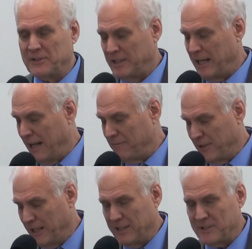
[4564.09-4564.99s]
And I, I,
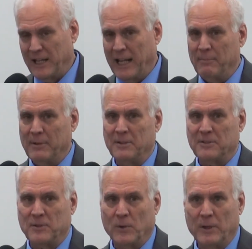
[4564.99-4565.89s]
forget his name, and the
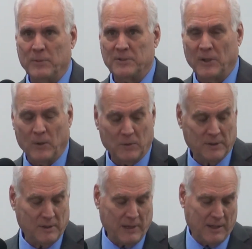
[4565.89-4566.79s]
story was told
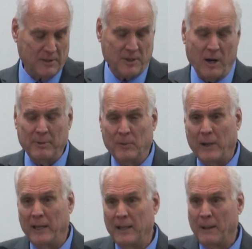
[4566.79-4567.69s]
in a rather charming
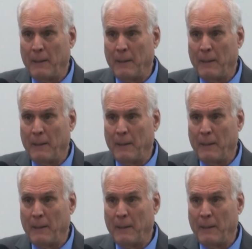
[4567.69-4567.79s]
way.